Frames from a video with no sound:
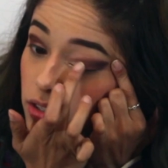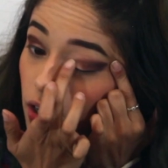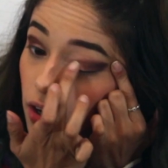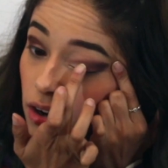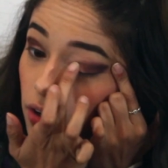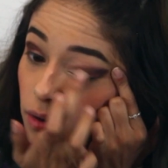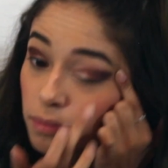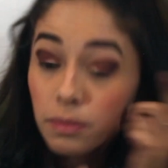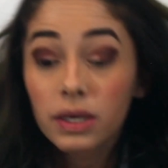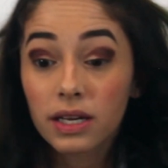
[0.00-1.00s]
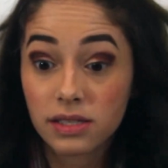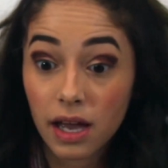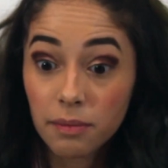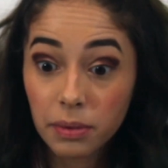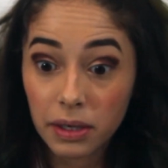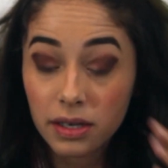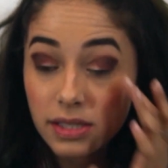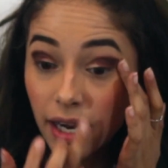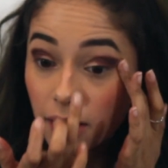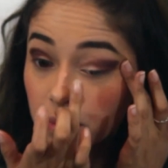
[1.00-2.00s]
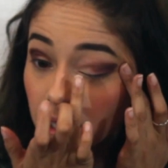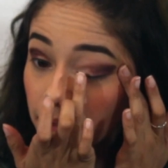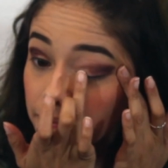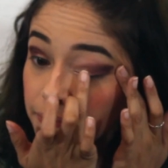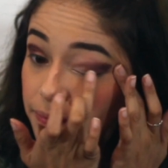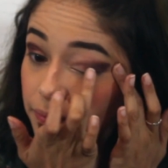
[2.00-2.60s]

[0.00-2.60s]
So, because I blended terribly,